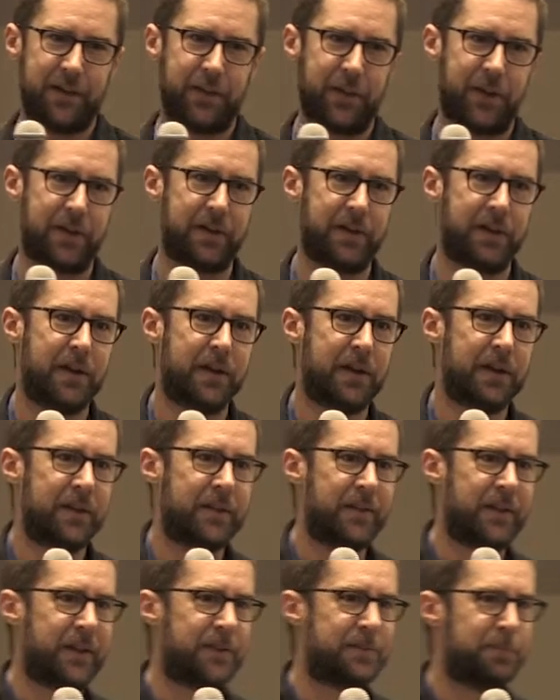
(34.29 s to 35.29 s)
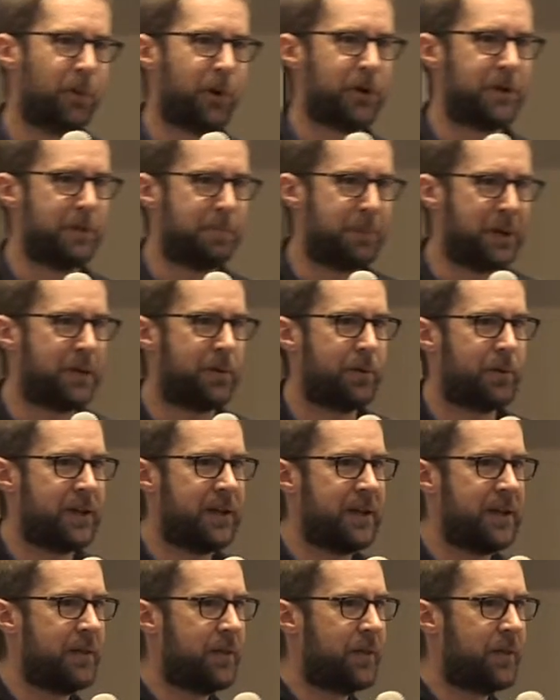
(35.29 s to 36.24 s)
that there's more ubiquity